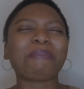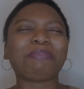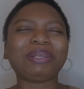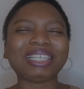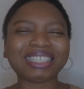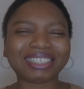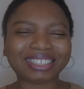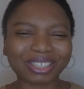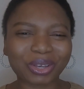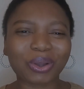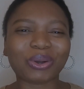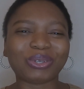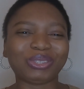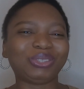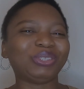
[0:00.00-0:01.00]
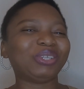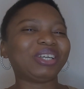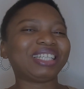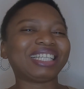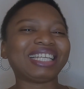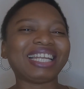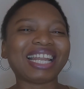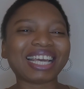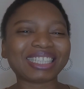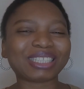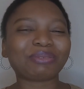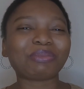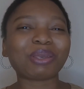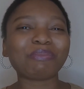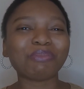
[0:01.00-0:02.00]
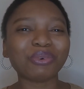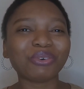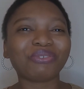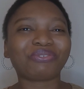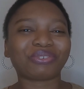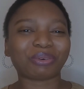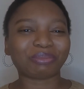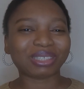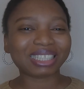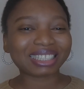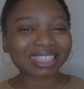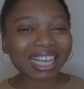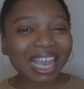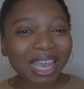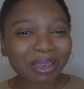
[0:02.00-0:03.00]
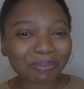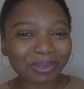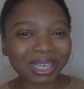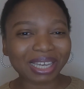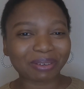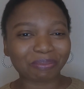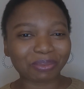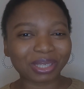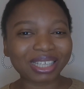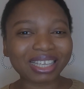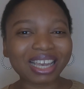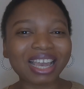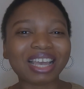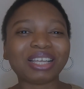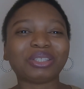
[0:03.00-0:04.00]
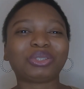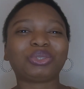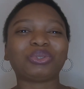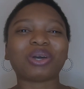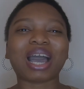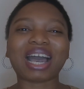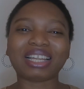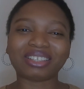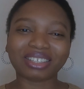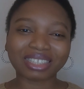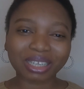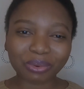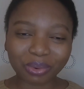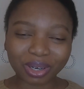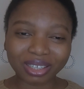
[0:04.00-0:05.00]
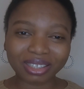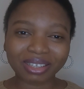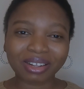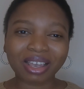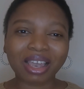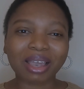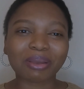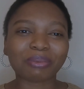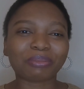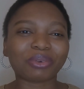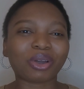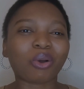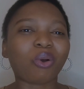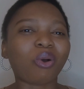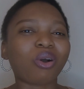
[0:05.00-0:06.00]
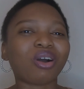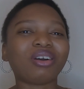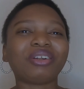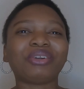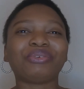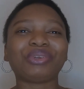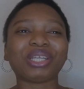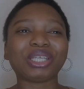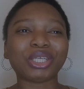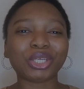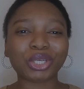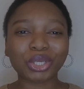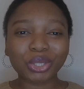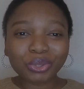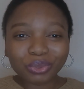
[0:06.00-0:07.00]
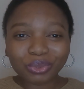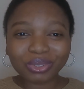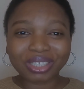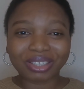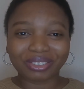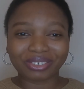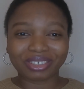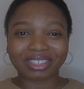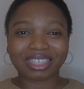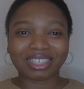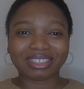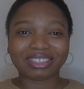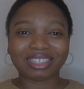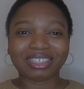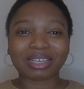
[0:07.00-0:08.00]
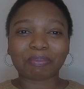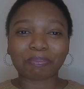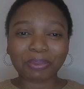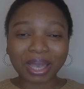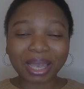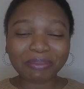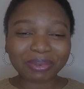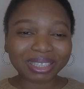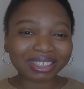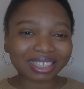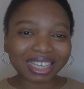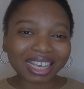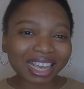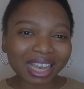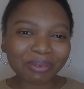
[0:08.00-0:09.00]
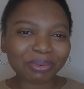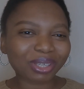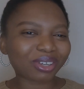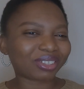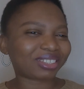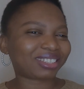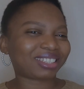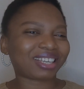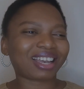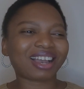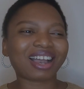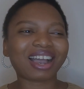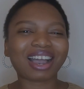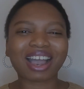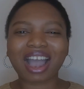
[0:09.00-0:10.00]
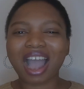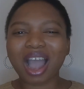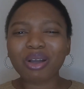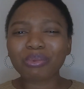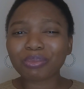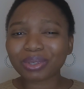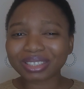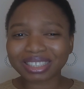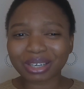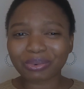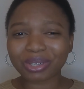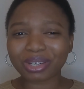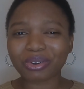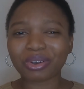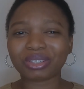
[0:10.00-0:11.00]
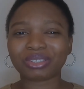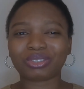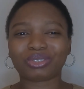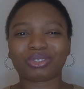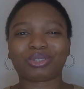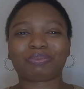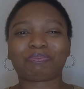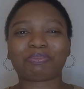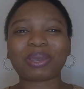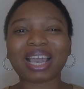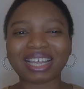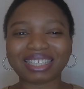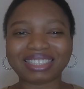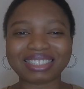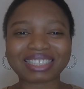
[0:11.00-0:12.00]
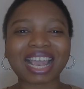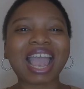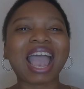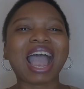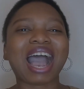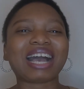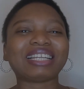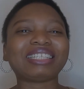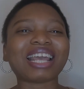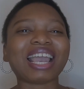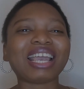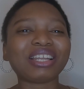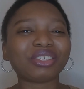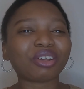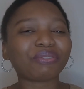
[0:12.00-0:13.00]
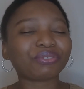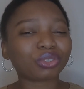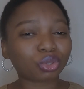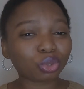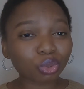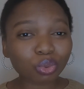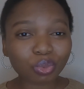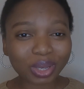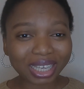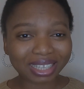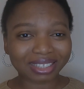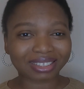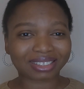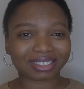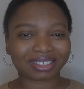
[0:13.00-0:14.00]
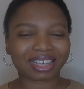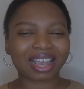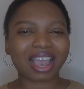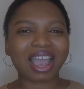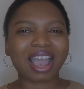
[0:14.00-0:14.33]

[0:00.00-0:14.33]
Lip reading: please God, do not let me move from this Airbnb to another one or renew the payment here, because how much are we going to spend at the end of 2 weeks?